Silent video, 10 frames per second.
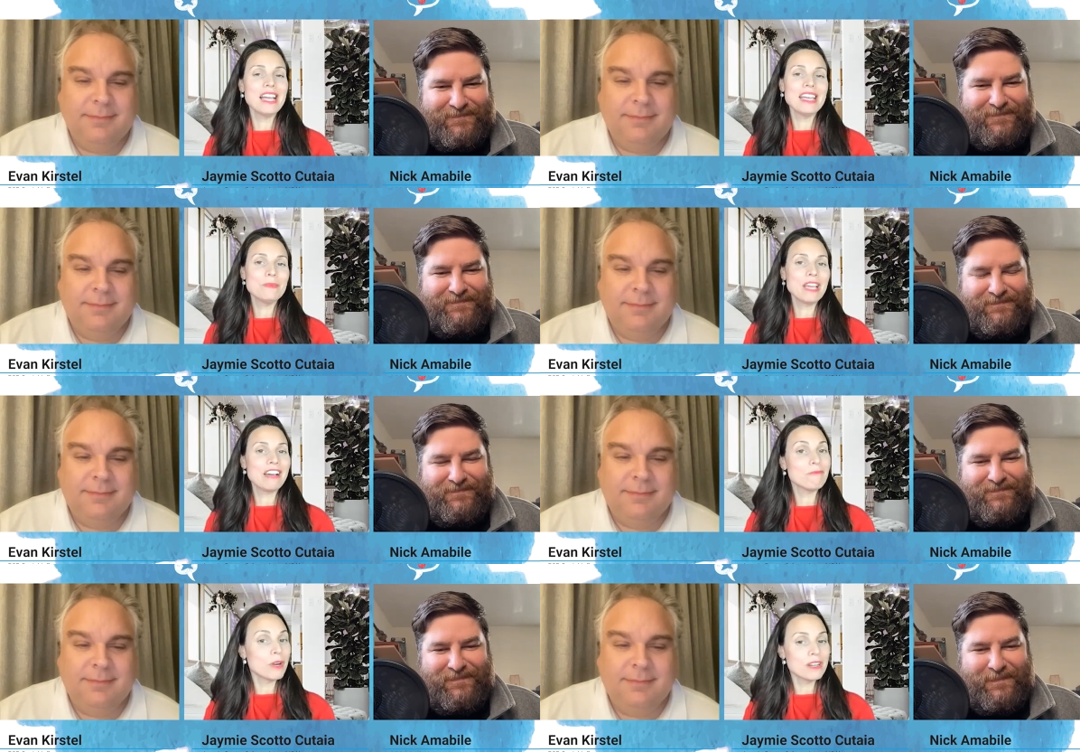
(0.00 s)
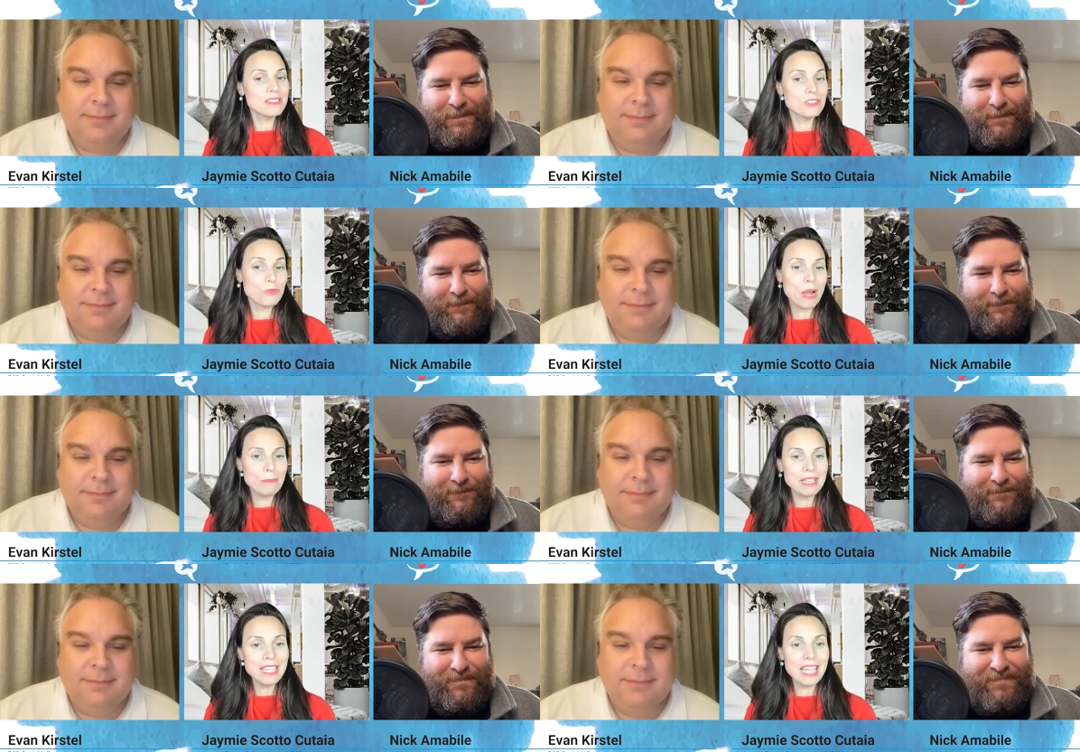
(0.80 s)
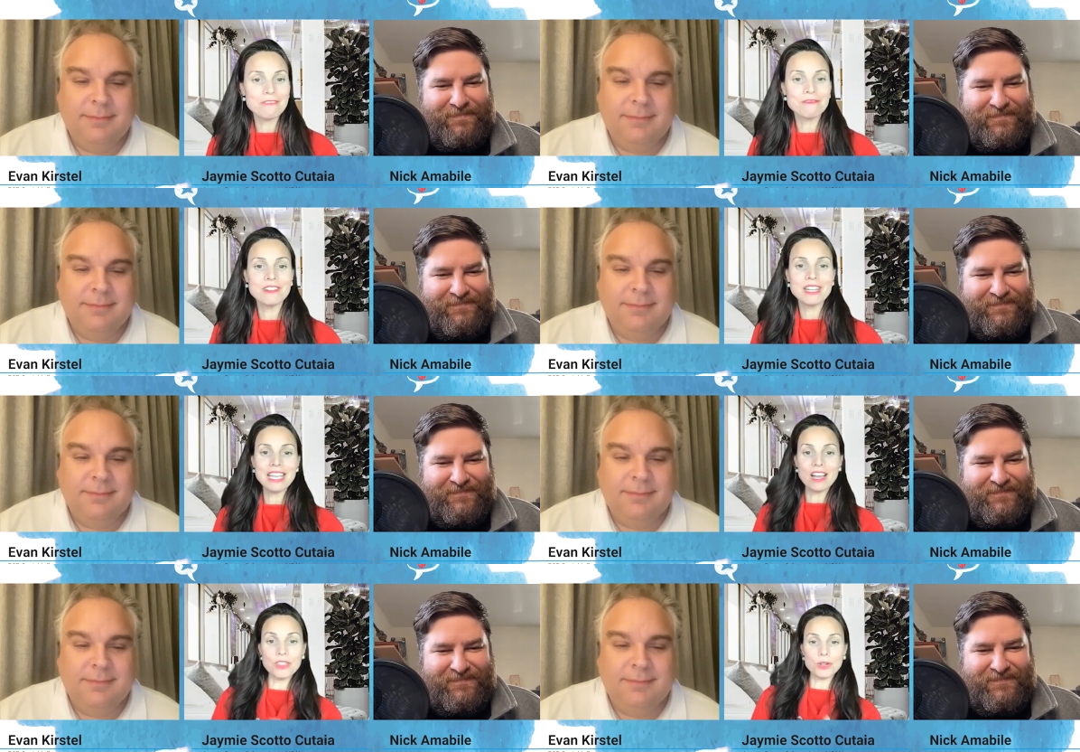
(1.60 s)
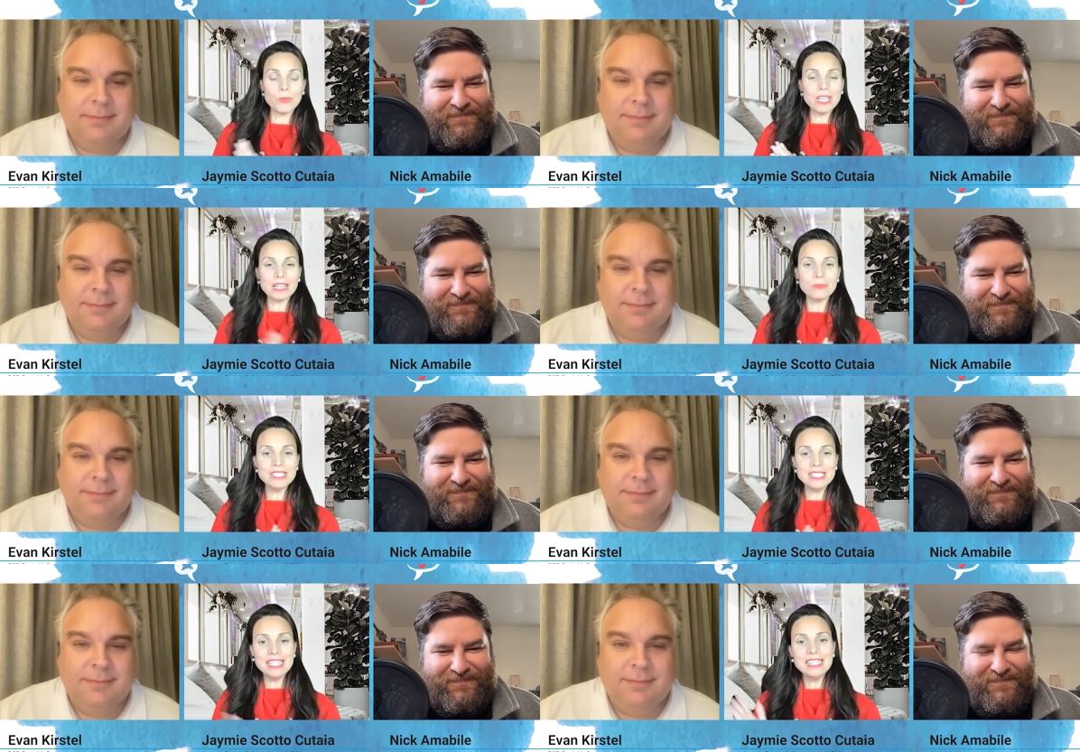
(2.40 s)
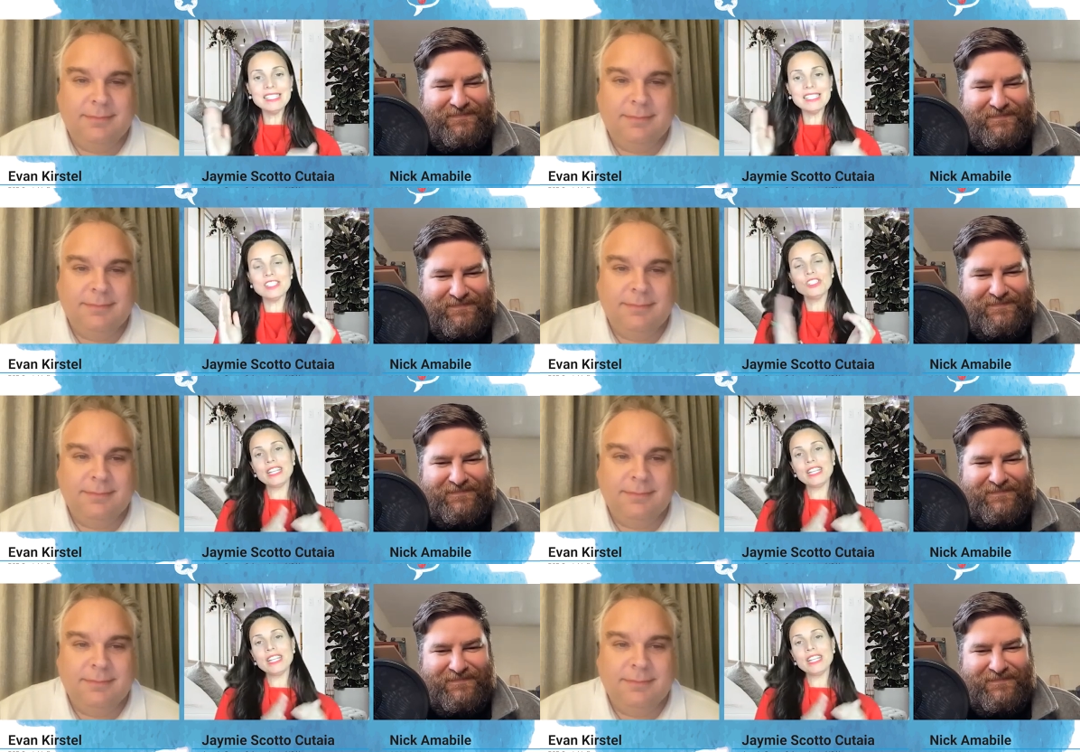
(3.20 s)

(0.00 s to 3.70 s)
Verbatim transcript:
Speaker 1: And we have more dropping every other week on Wednesdays. It's